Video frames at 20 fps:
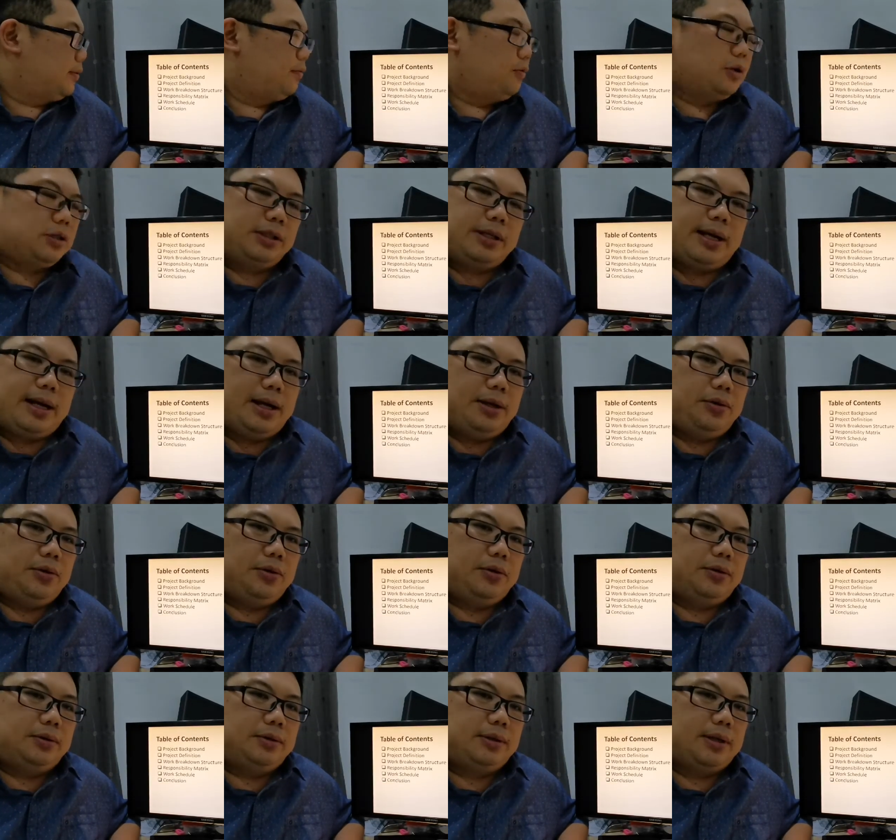work
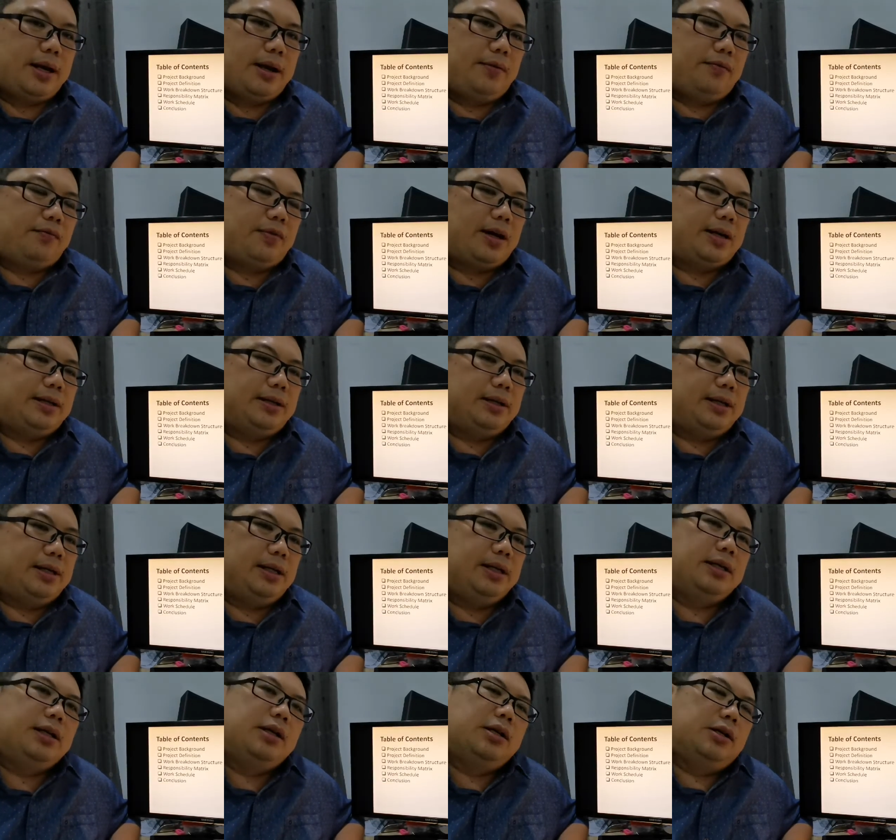schedule, and
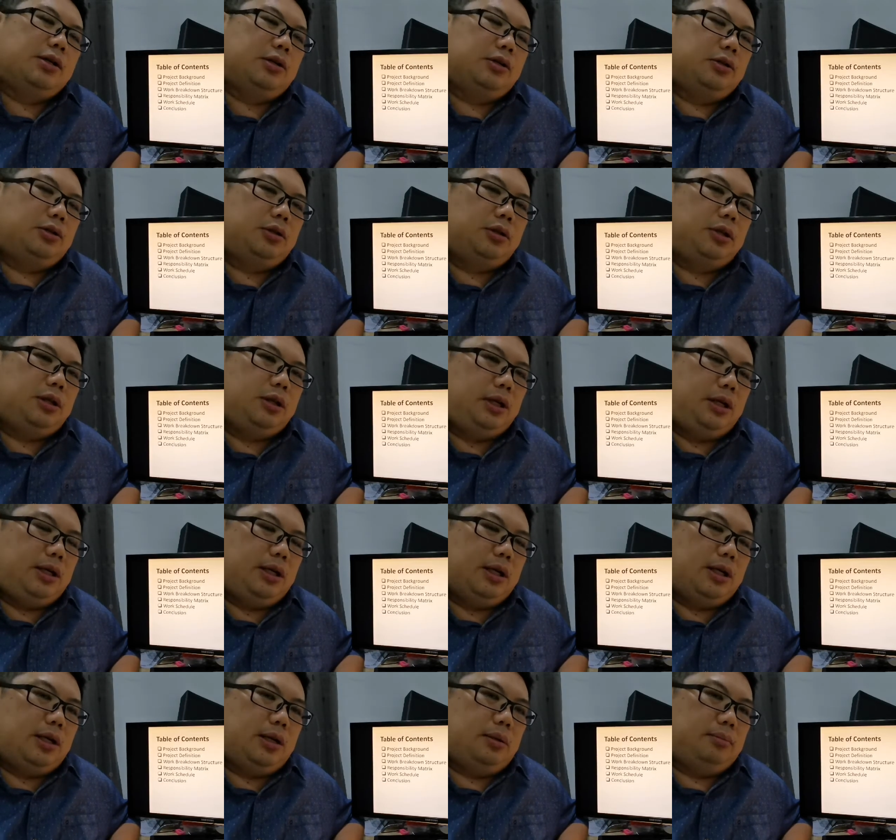finally
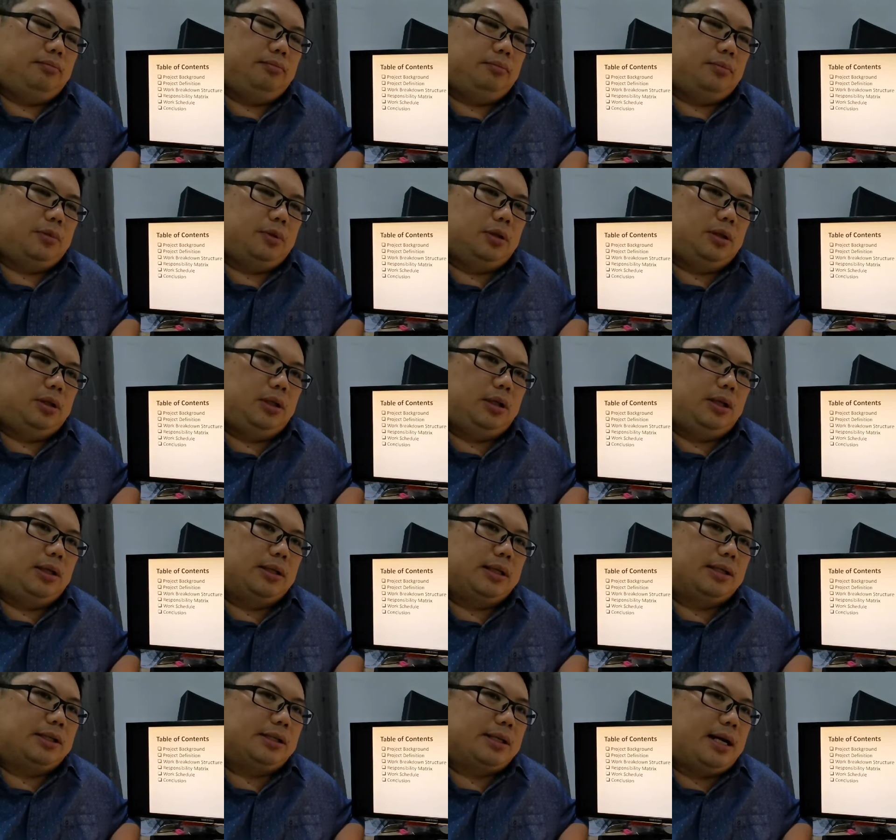the
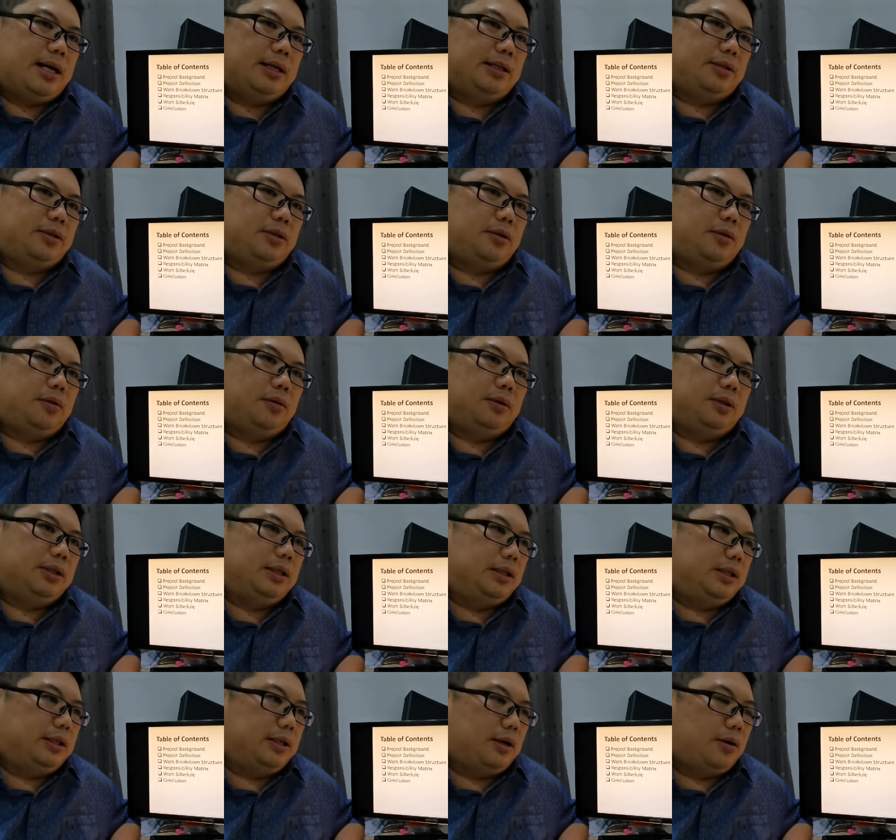success or
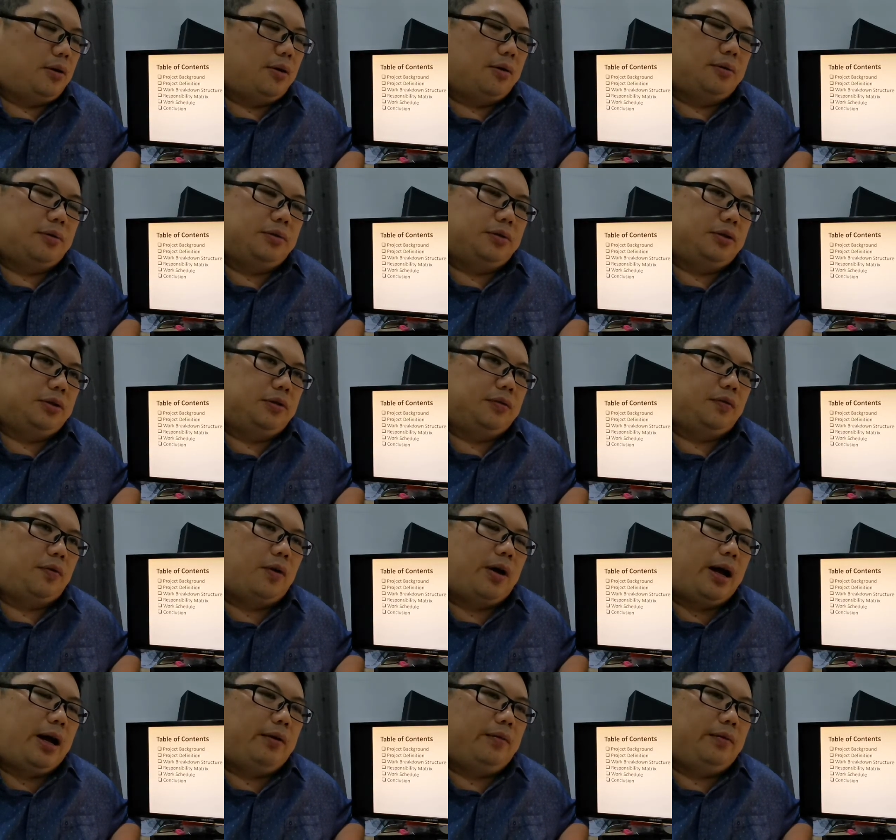the conclusion
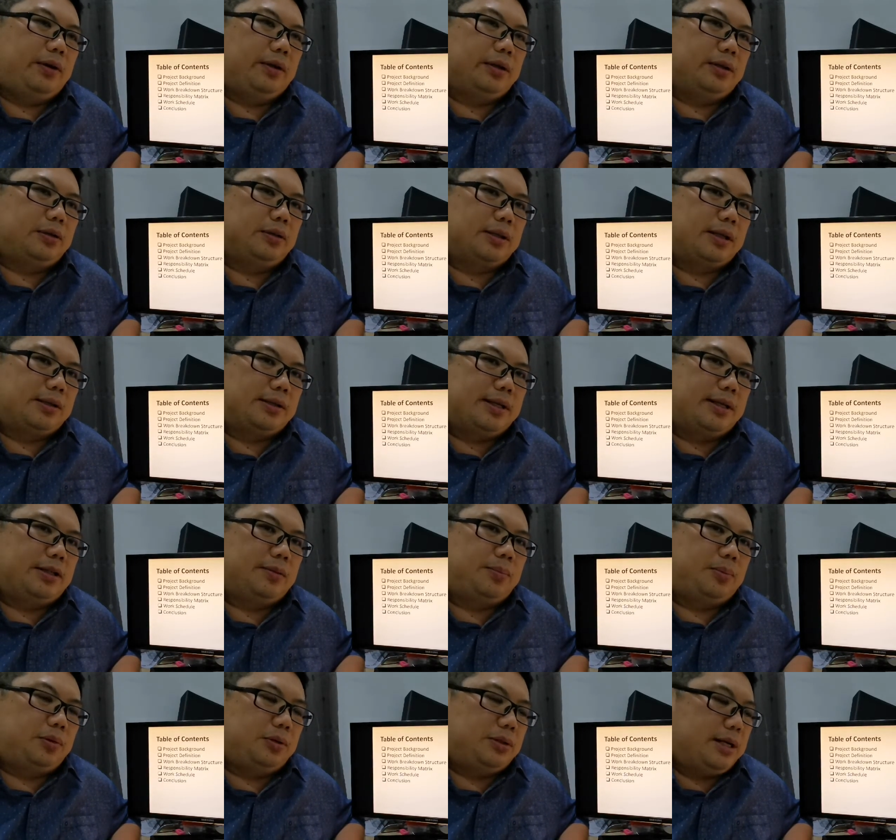for having a
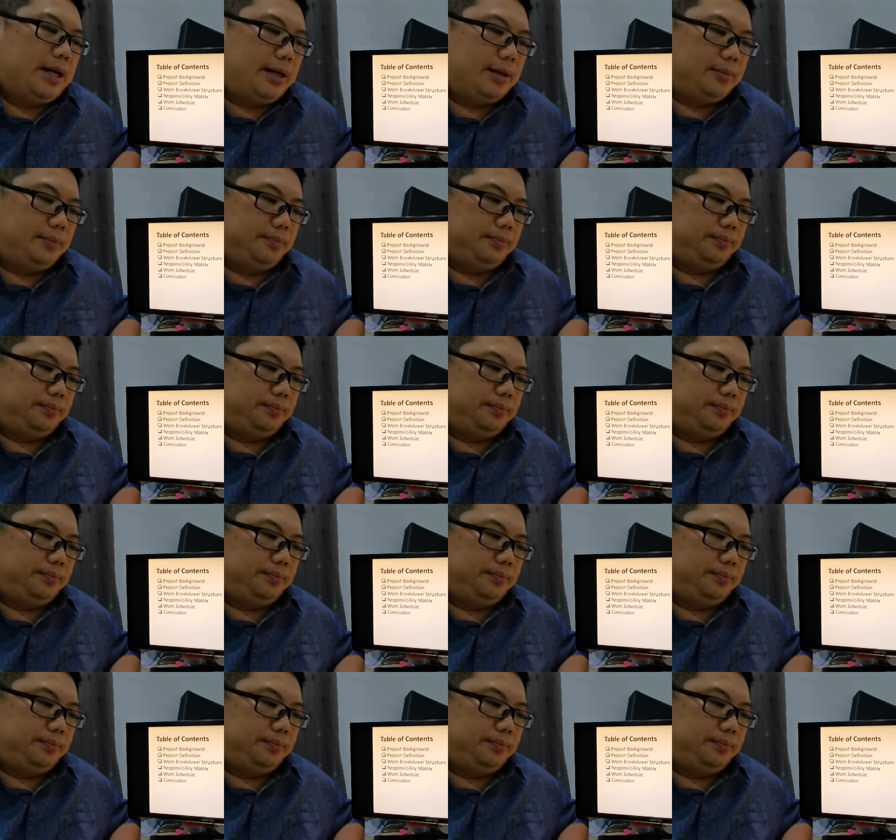success project.